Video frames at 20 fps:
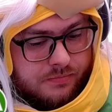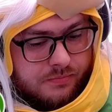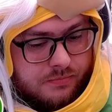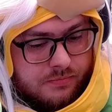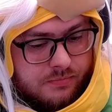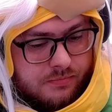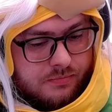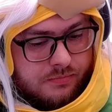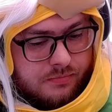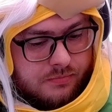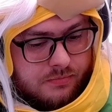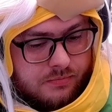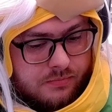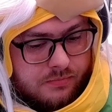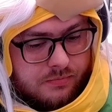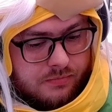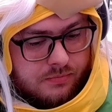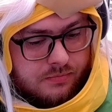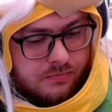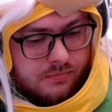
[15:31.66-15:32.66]

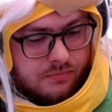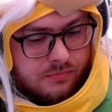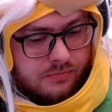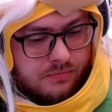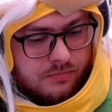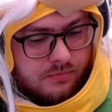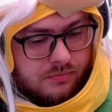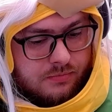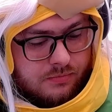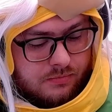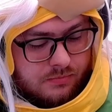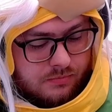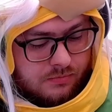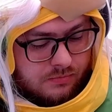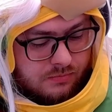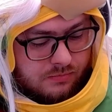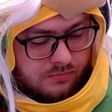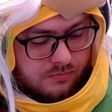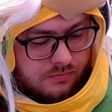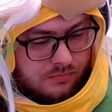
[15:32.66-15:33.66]

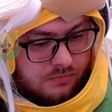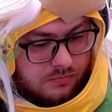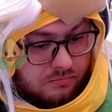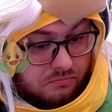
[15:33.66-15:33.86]
[no speech]